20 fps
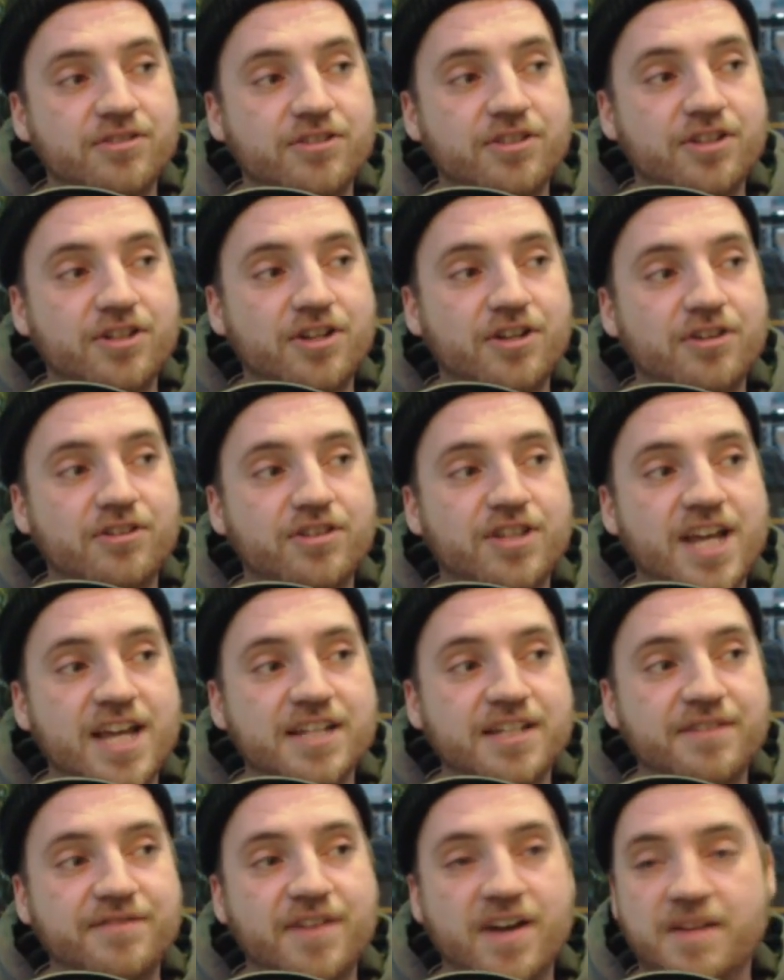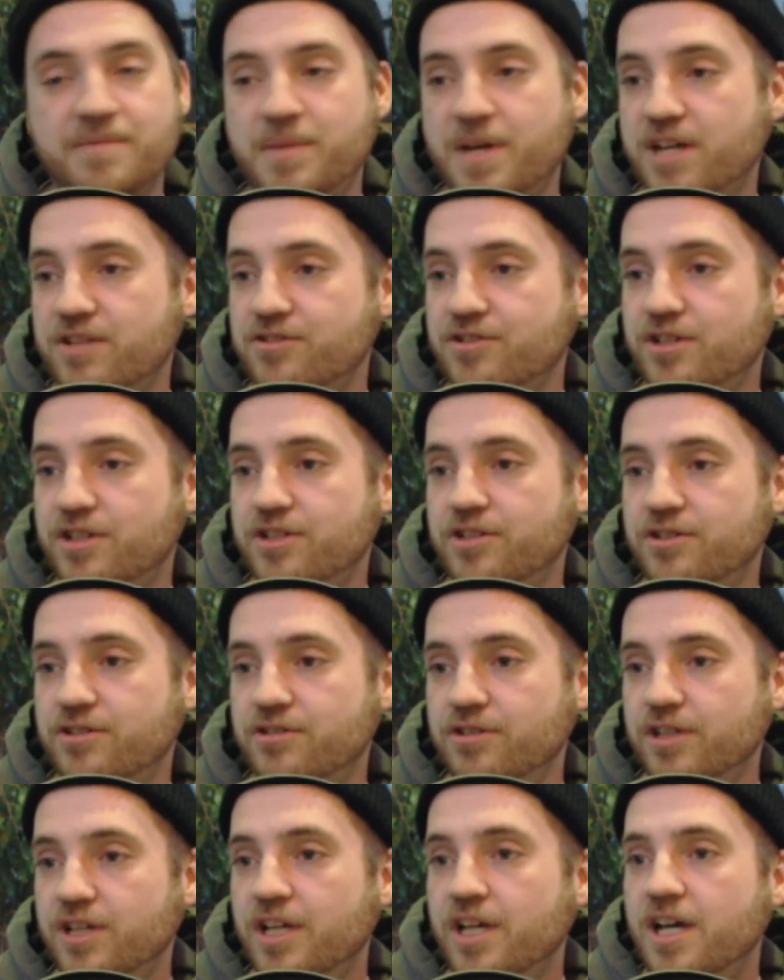damn. You know, 95 pounds on you.
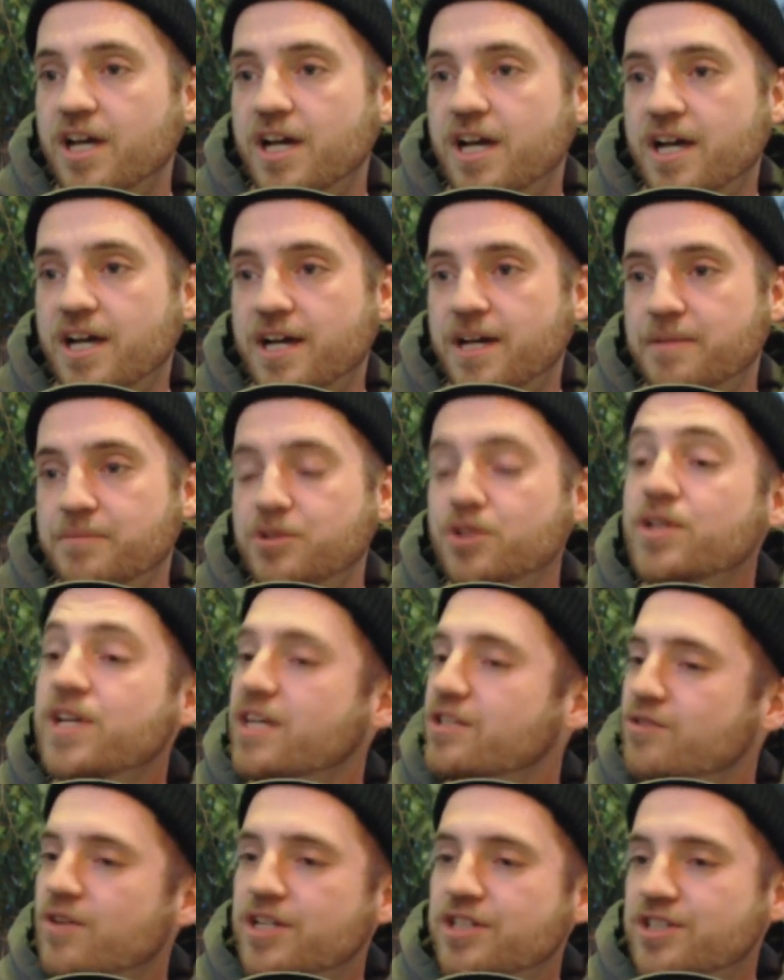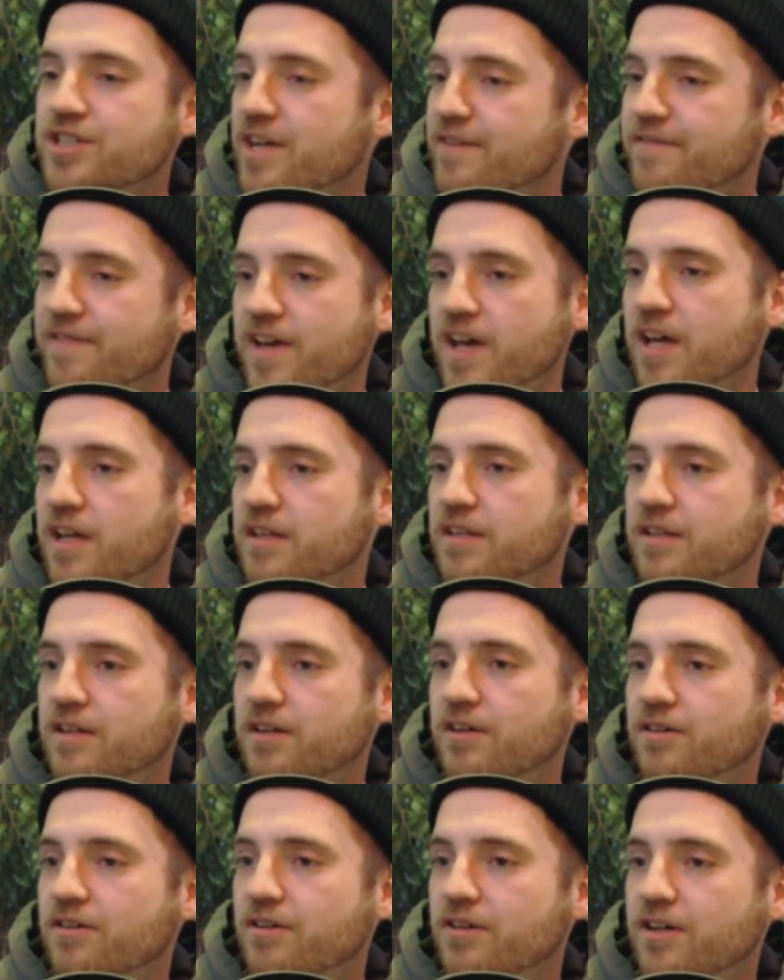So I just got fat. You know,